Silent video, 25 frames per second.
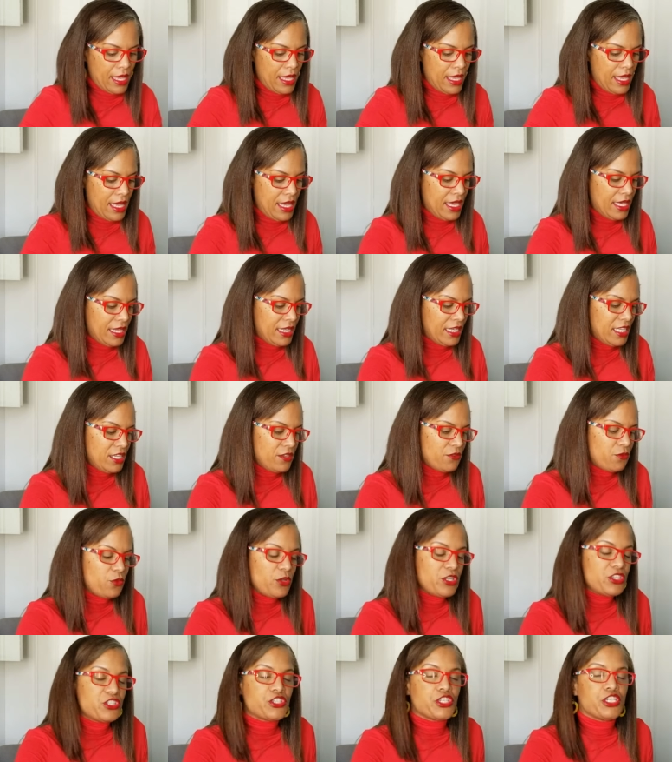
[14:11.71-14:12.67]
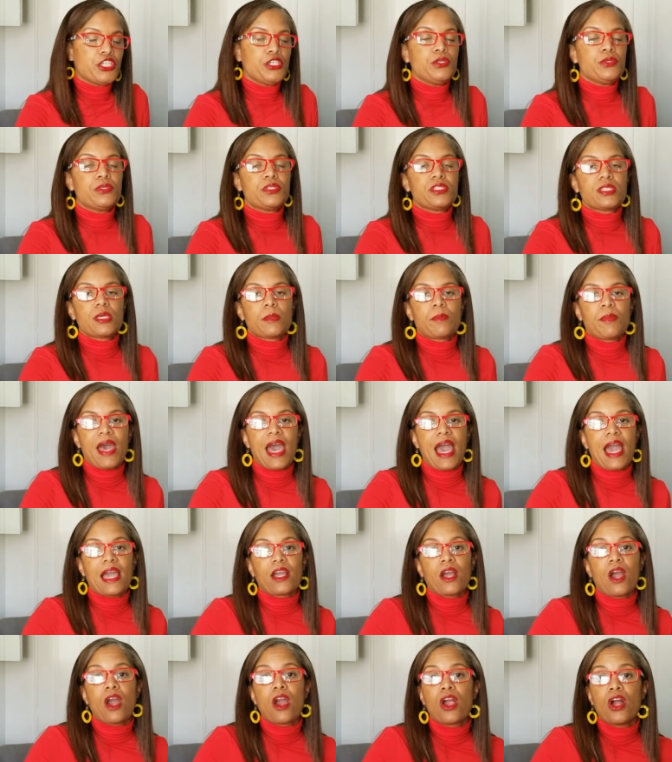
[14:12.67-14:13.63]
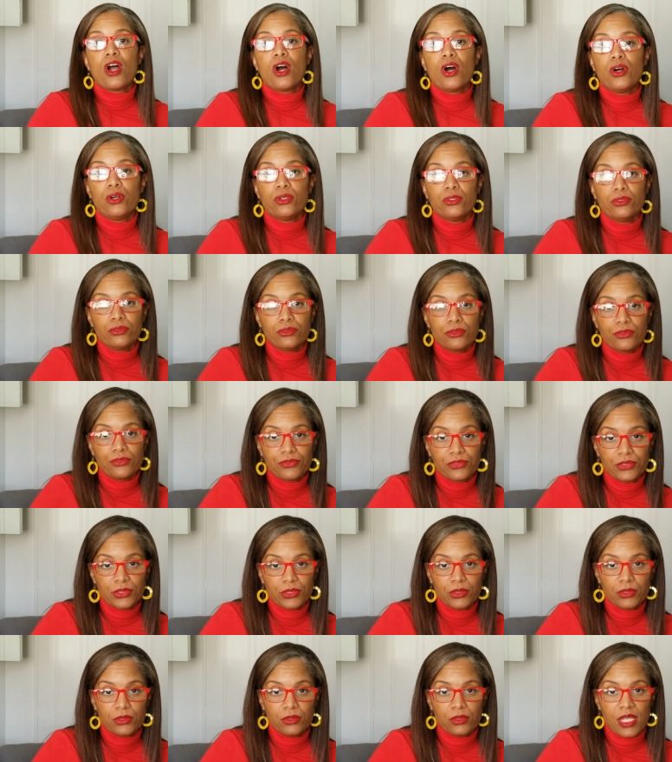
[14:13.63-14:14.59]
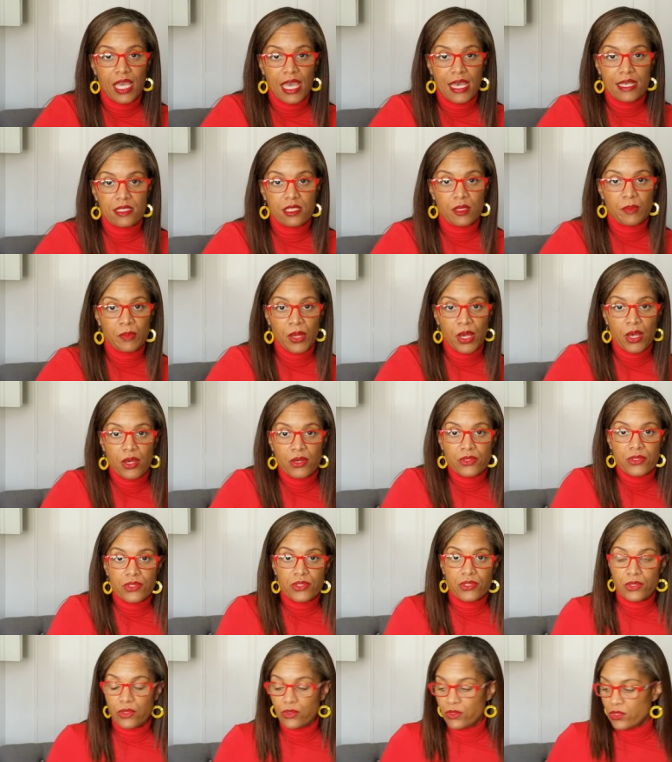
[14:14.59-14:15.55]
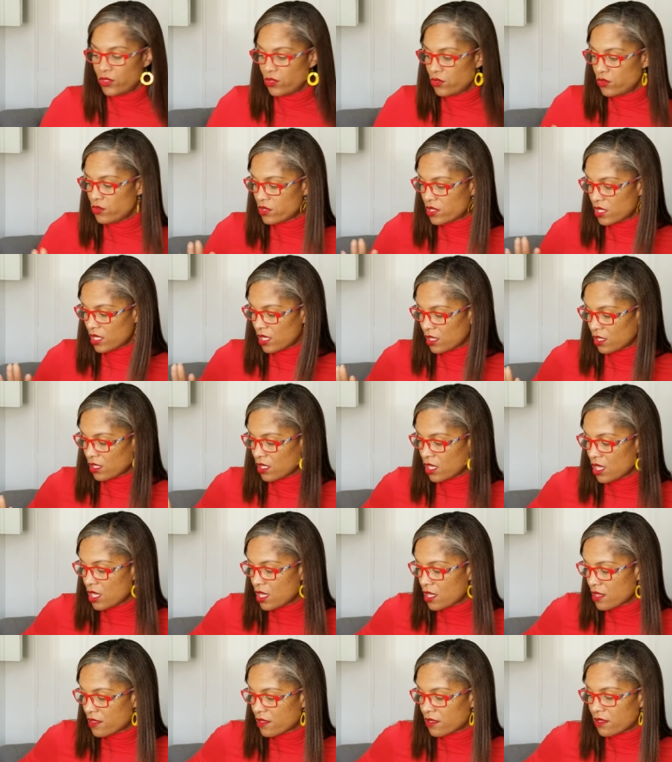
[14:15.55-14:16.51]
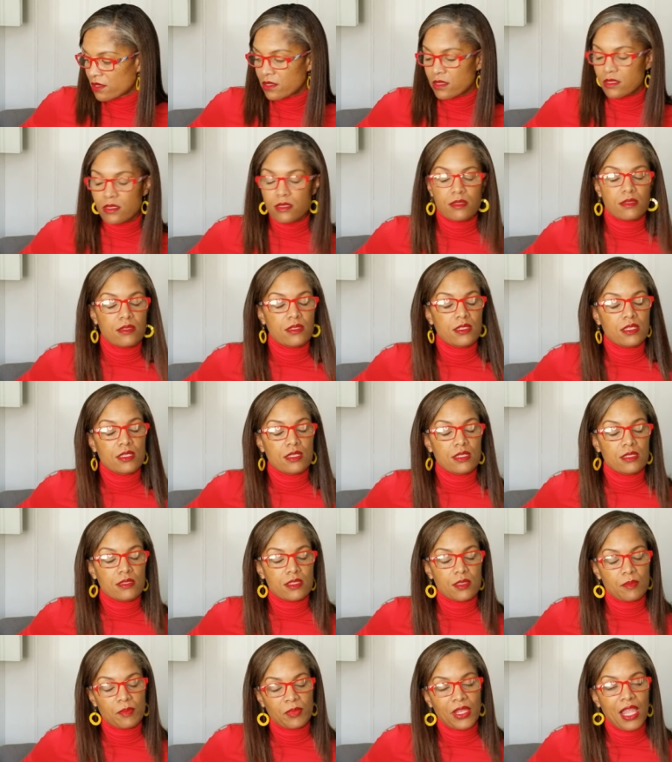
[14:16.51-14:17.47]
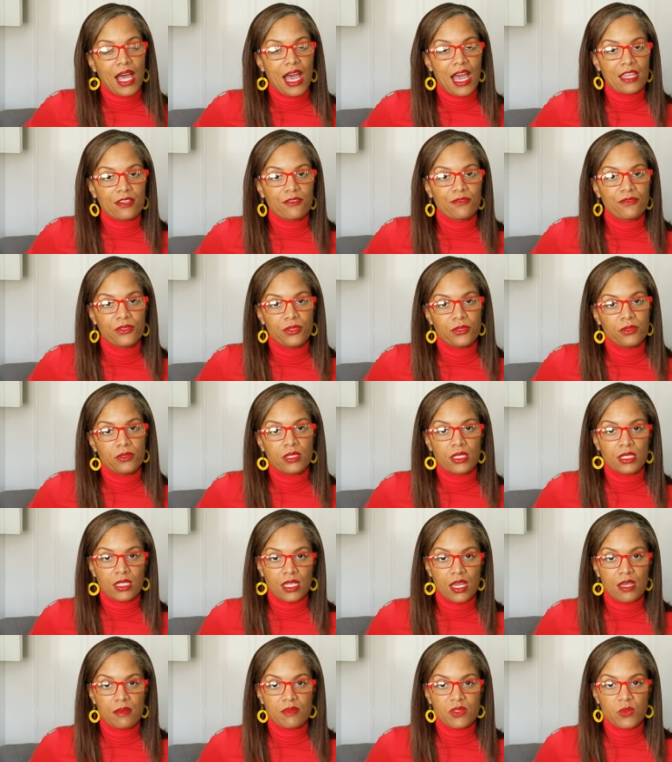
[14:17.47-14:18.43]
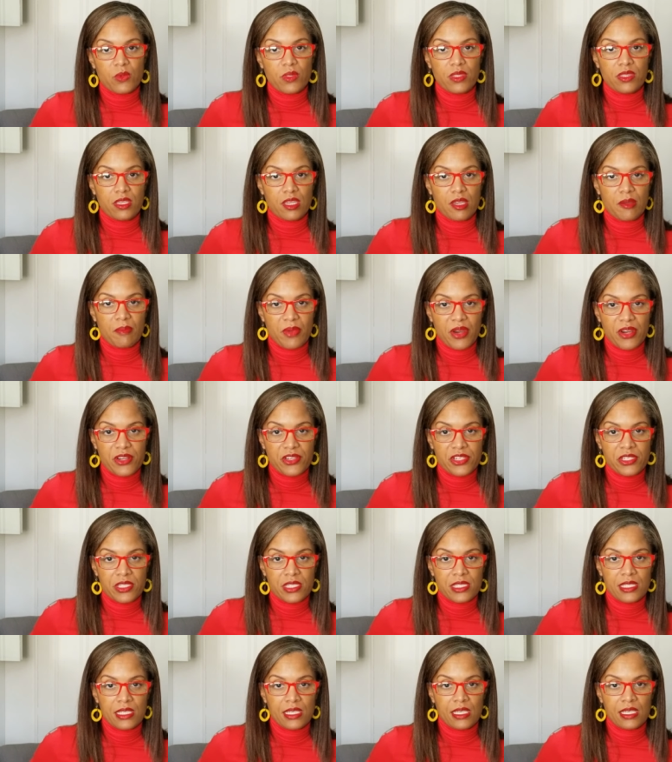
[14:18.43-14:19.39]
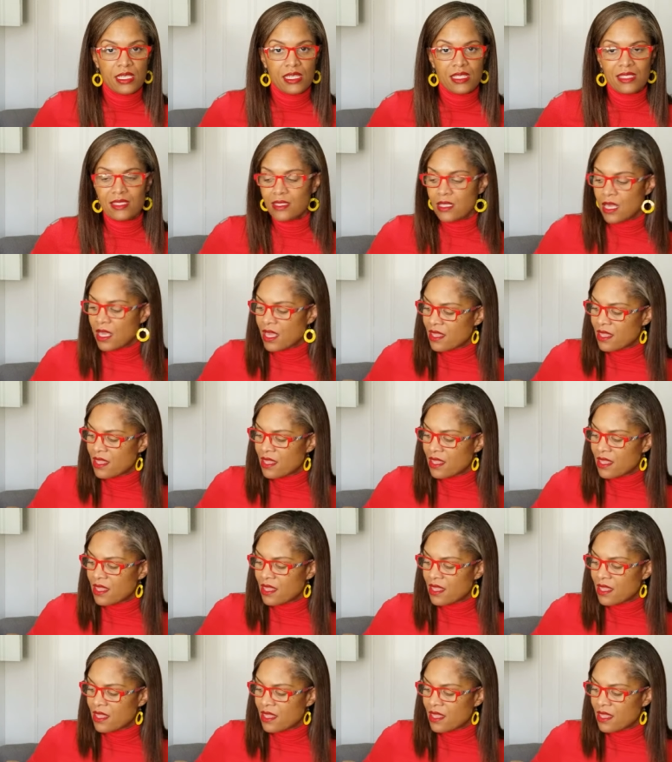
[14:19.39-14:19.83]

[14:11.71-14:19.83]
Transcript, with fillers: and if we choose to pack our own food as opposed to using the, the supplied food that comes with the emergency kits,